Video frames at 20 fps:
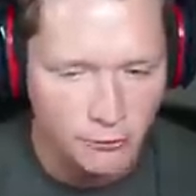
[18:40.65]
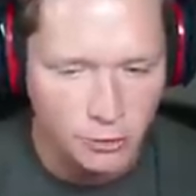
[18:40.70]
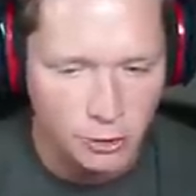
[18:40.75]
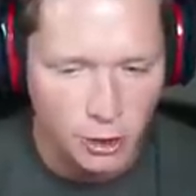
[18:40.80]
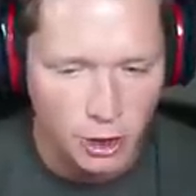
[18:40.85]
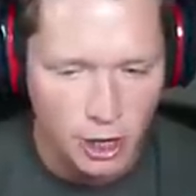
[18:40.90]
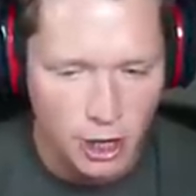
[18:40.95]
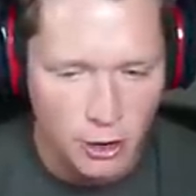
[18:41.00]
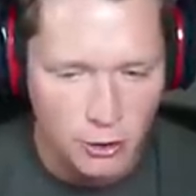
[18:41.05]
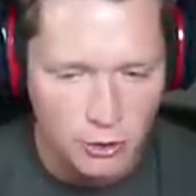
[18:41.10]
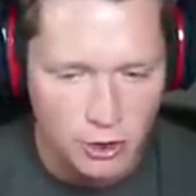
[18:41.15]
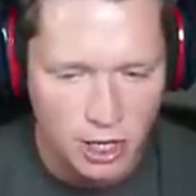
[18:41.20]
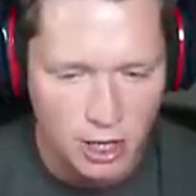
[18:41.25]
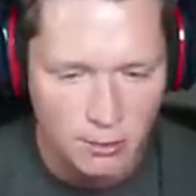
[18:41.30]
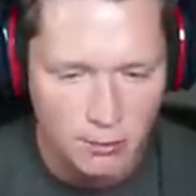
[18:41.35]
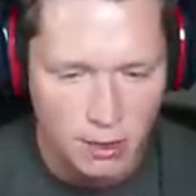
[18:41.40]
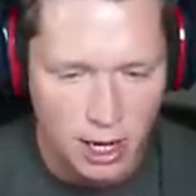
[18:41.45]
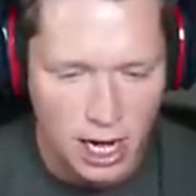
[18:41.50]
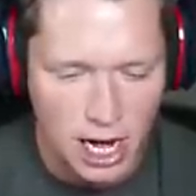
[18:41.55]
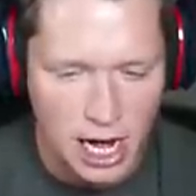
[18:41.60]
floor. Oh
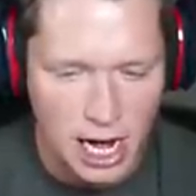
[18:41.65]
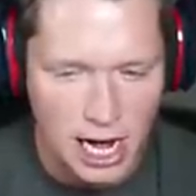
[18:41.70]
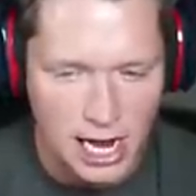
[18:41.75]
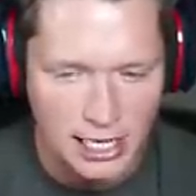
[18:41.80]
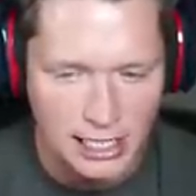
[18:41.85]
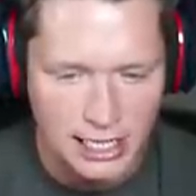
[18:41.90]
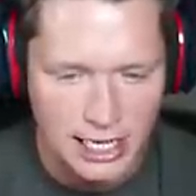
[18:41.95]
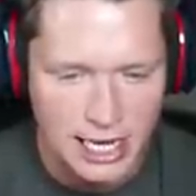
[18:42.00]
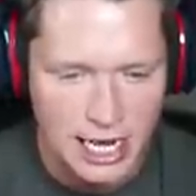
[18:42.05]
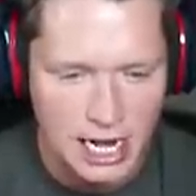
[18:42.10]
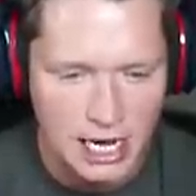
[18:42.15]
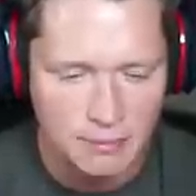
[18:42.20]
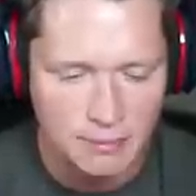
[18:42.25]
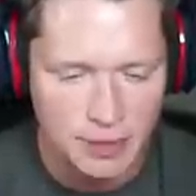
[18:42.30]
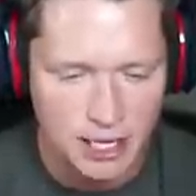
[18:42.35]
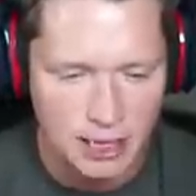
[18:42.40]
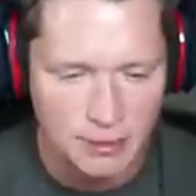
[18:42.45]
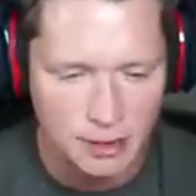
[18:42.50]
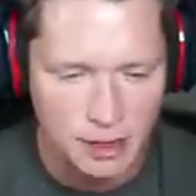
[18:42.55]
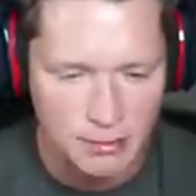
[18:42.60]
come on, you got to
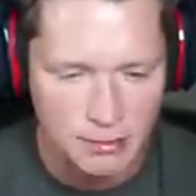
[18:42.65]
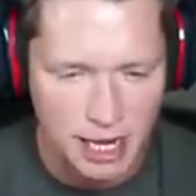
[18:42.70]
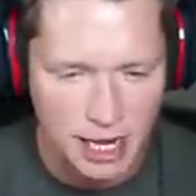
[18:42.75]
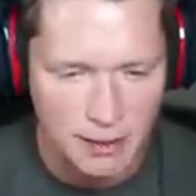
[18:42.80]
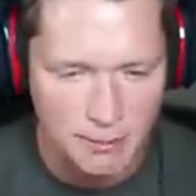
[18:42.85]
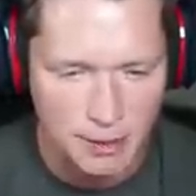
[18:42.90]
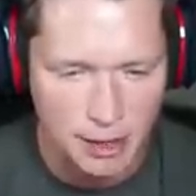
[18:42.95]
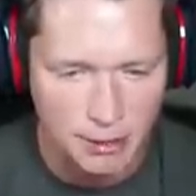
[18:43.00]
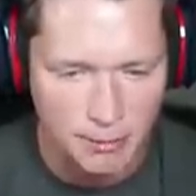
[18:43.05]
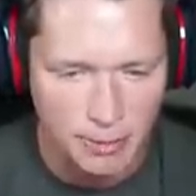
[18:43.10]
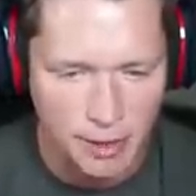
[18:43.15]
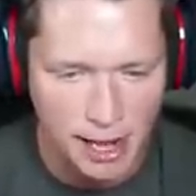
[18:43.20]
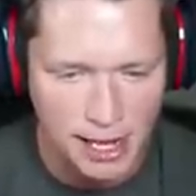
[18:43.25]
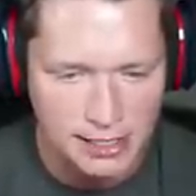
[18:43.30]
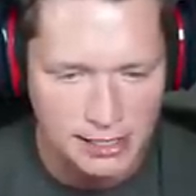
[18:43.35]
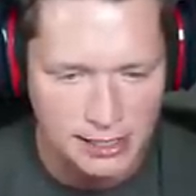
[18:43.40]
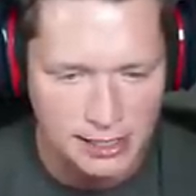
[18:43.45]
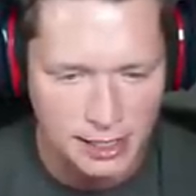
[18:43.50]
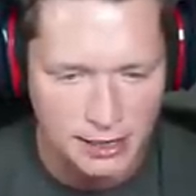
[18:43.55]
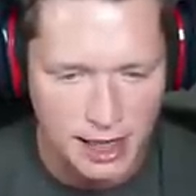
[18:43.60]
be able to make a better
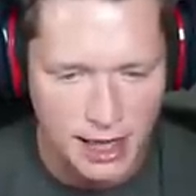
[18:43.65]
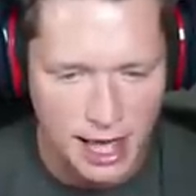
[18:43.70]
pass than